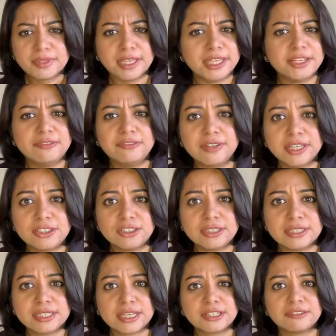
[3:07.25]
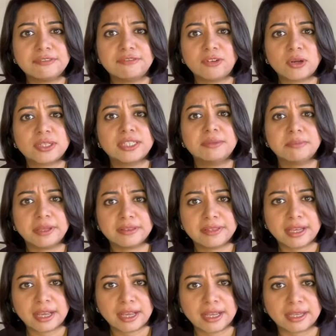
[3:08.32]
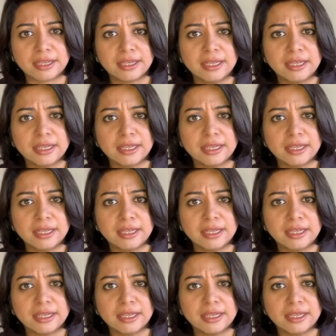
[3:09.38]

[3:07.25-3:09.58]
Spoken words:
Inflation is at a 40-month high.